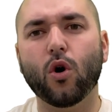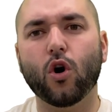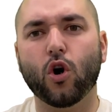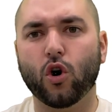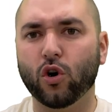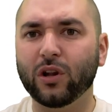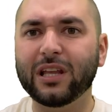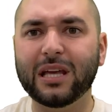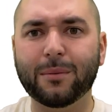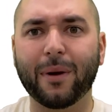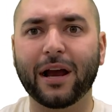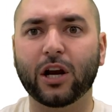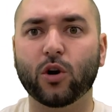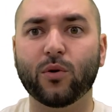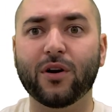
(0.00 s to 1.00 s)
Early in my
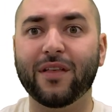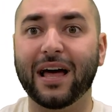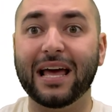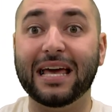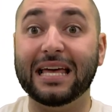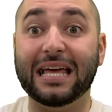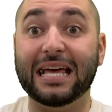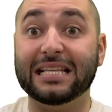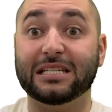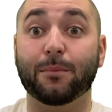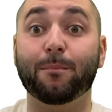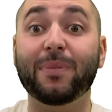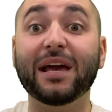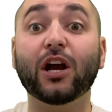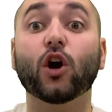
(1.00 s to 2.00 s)
career, it's a
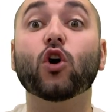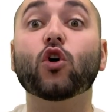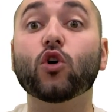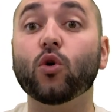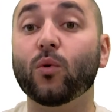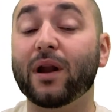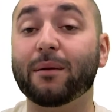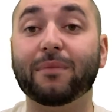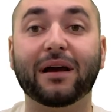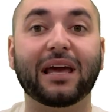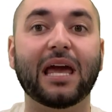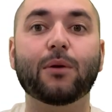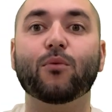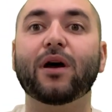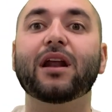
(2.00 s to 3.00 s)
big hurdle when I
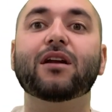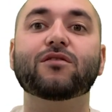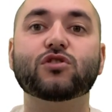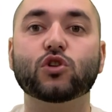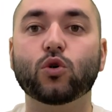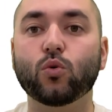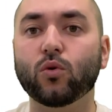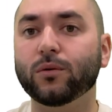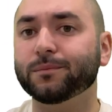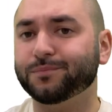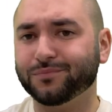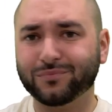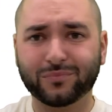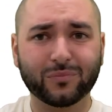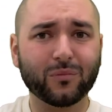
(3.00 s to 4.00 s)
came right out of school,
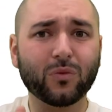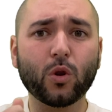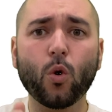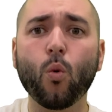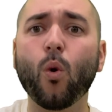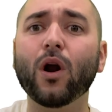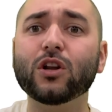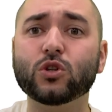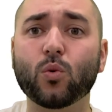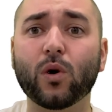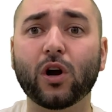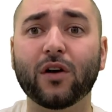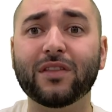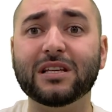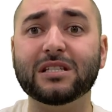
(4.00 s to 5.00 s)
wanted to
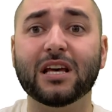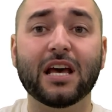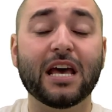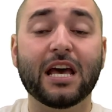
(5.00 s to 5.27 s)
work on these,